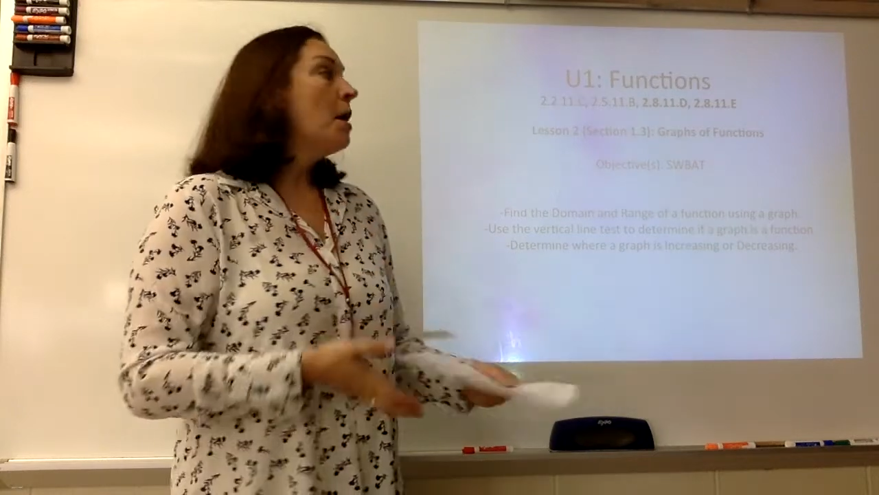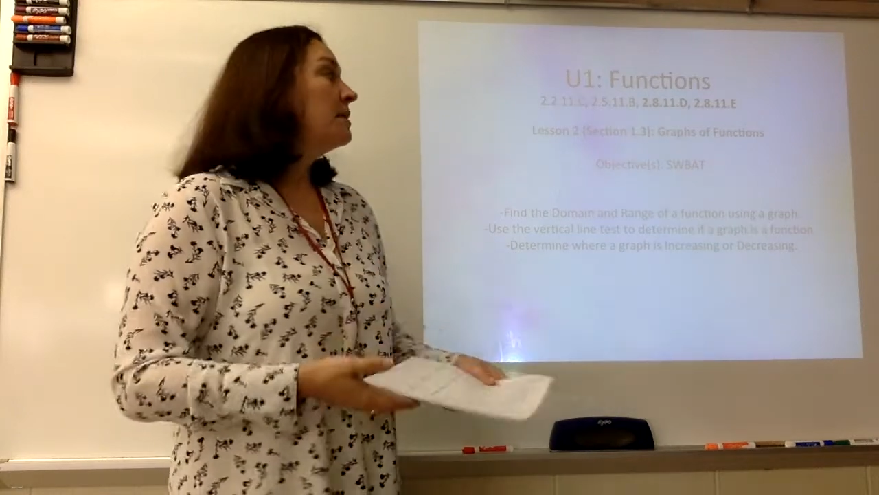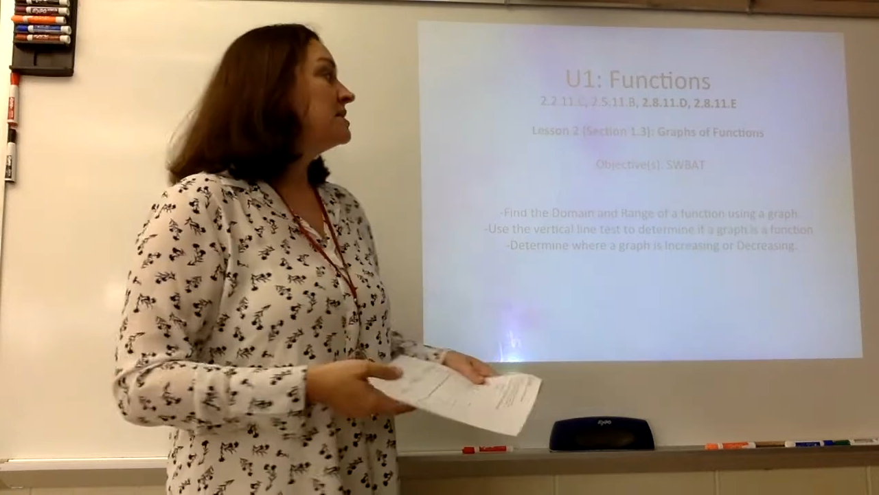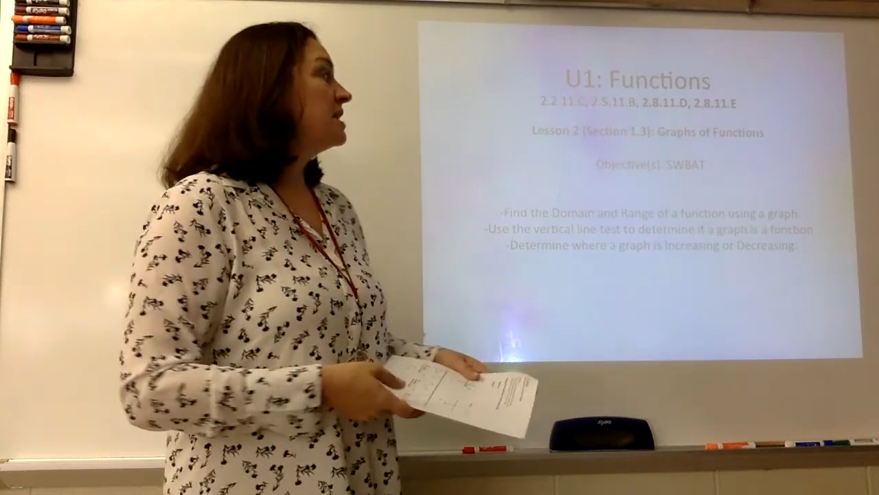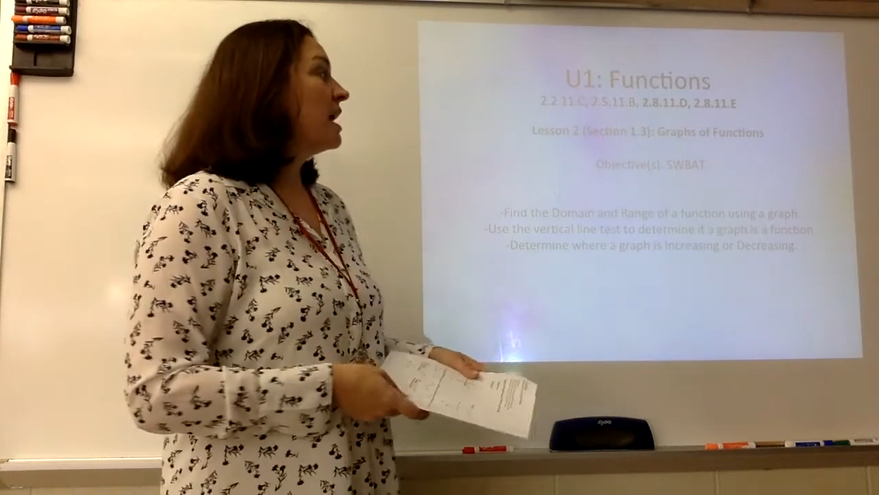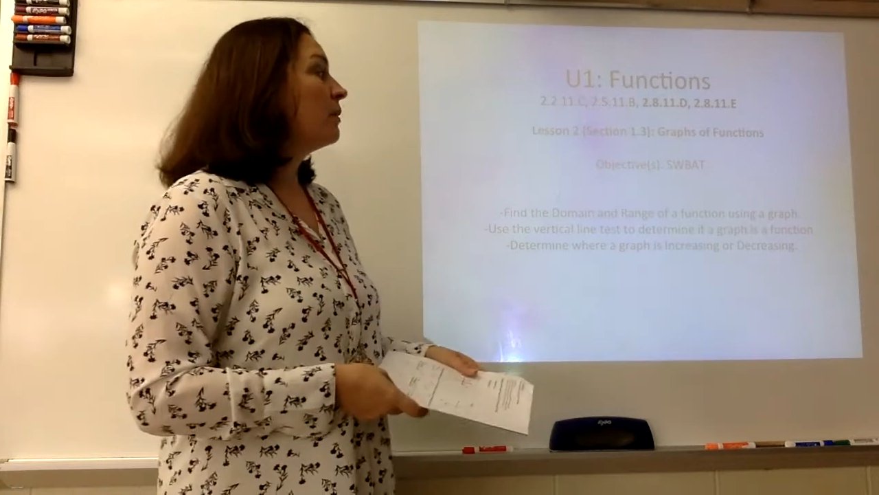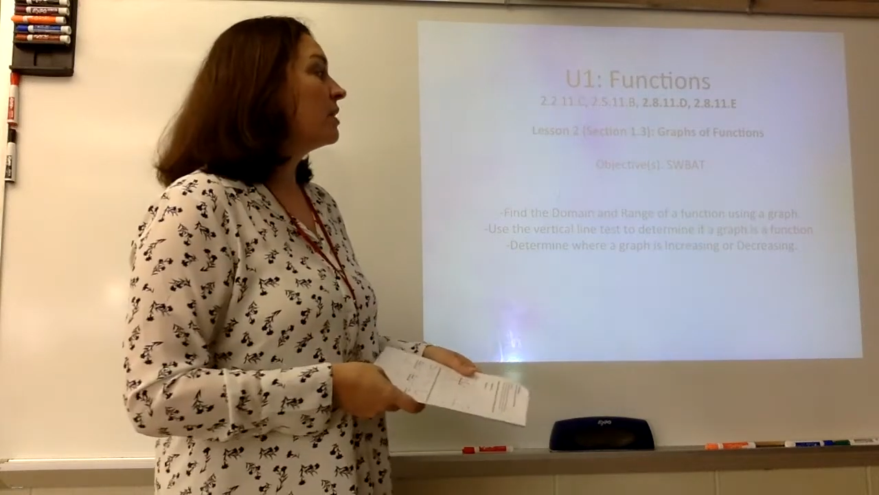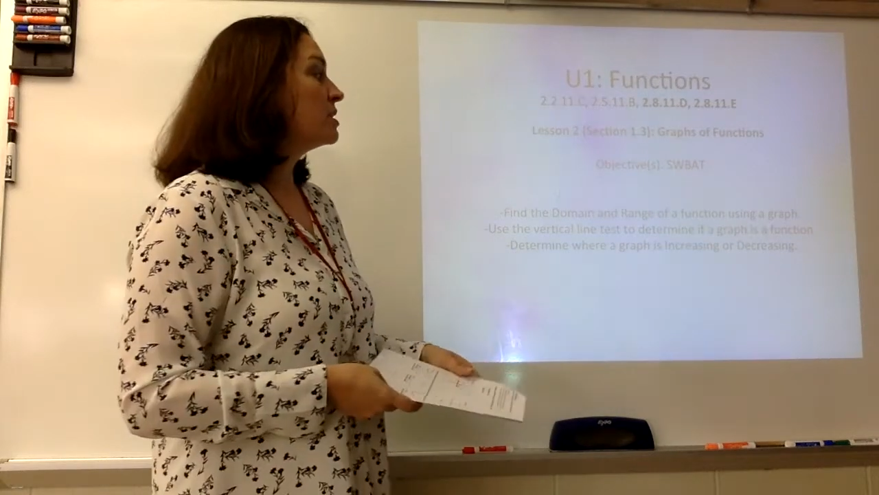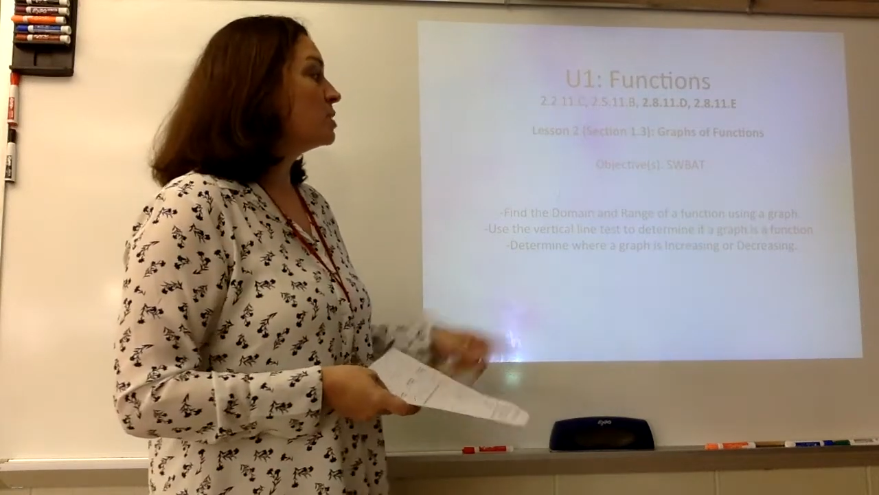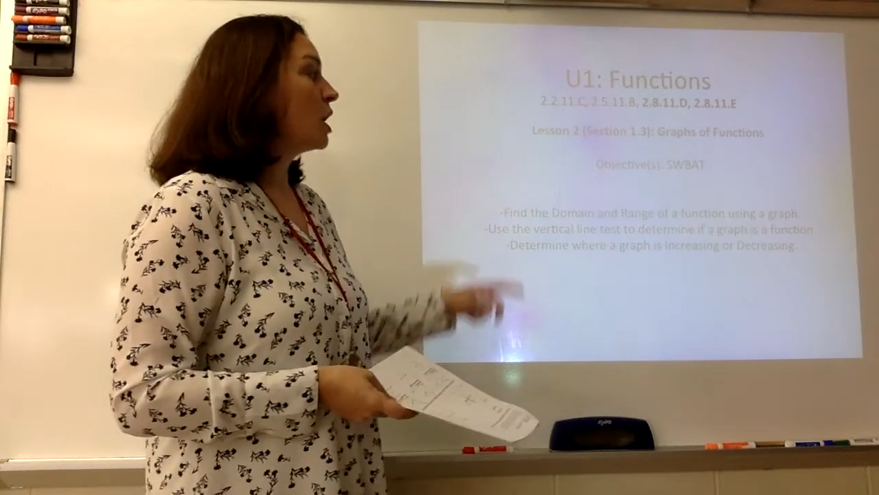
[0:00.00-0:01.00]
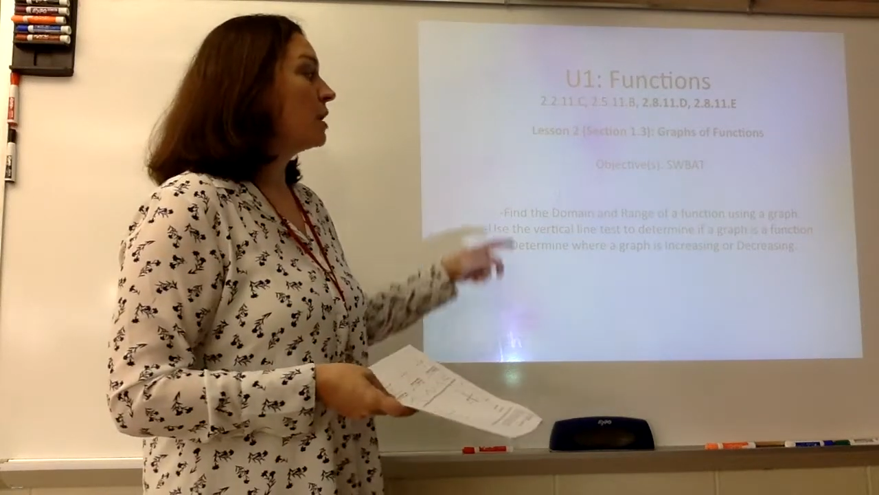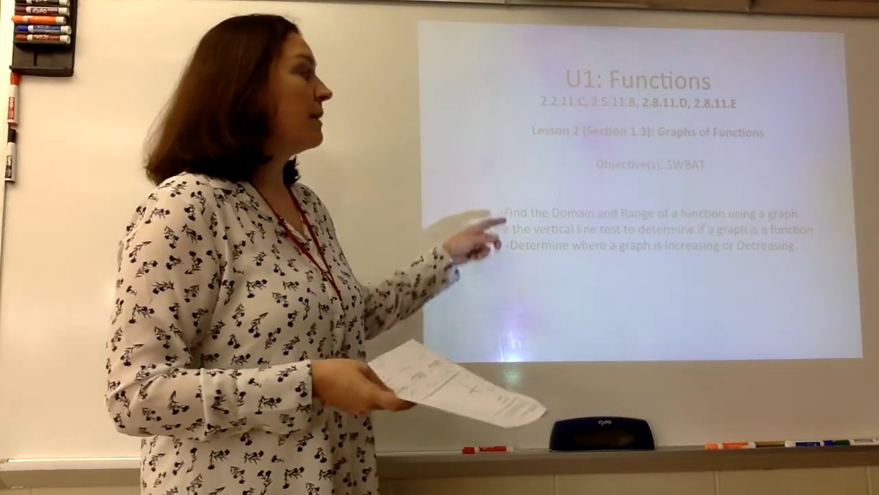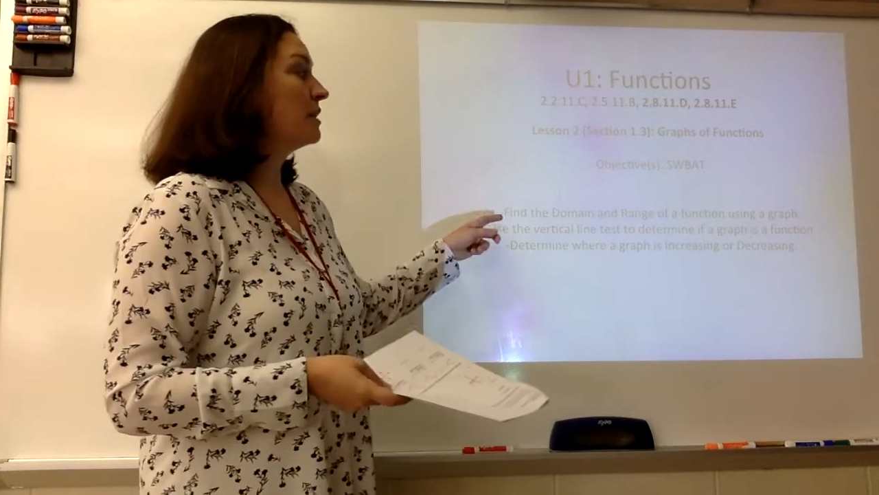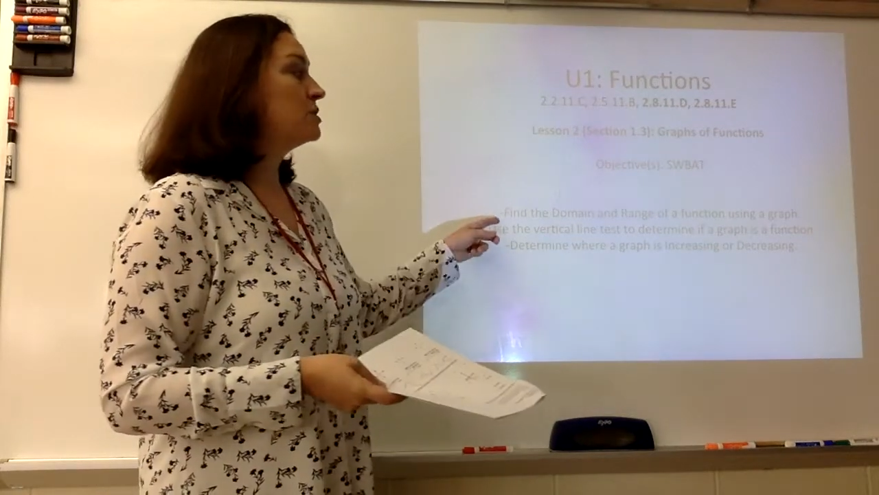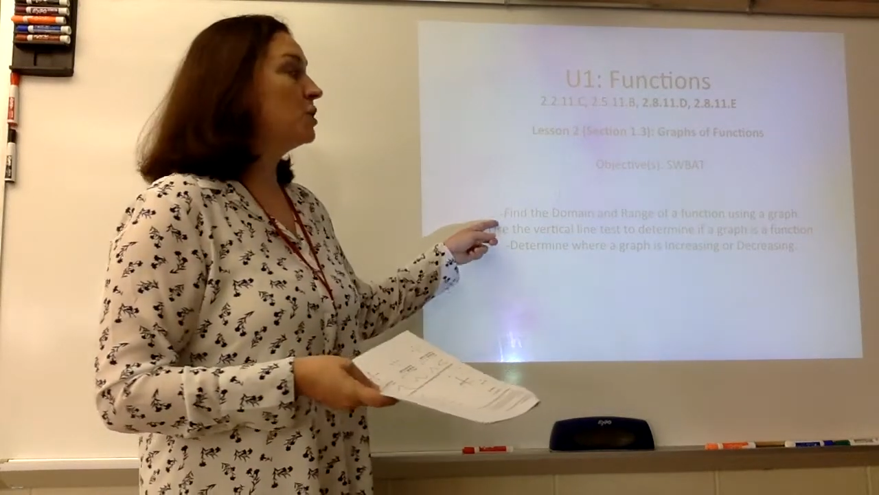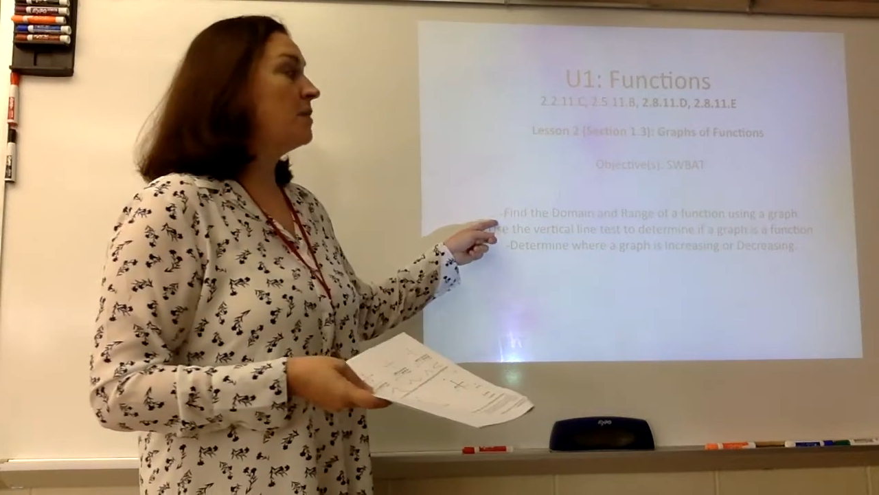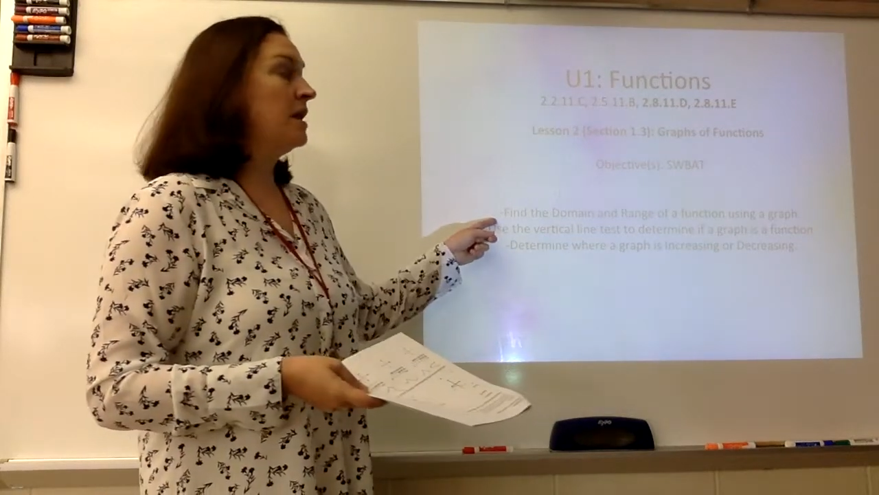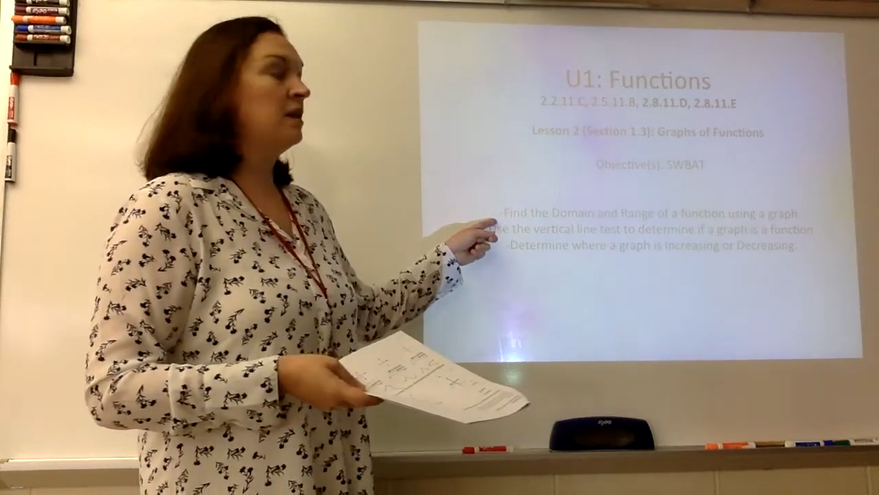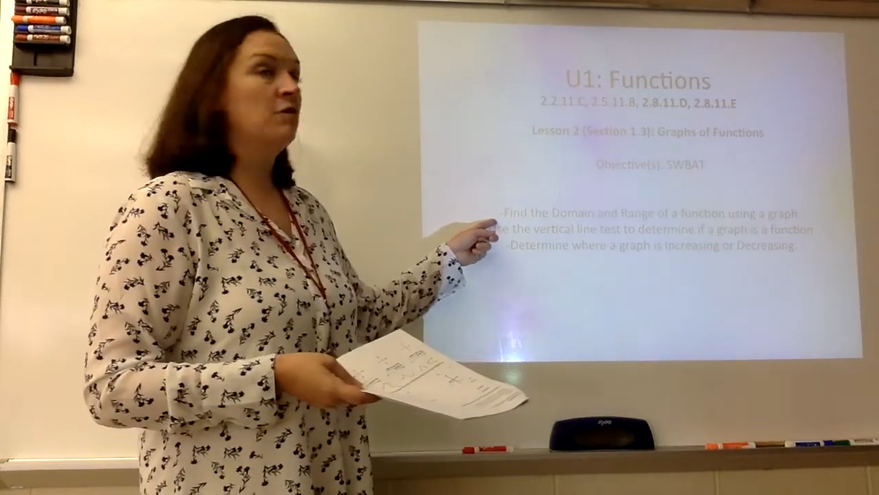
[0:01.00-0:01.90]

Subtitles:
but today we're going to talk about domain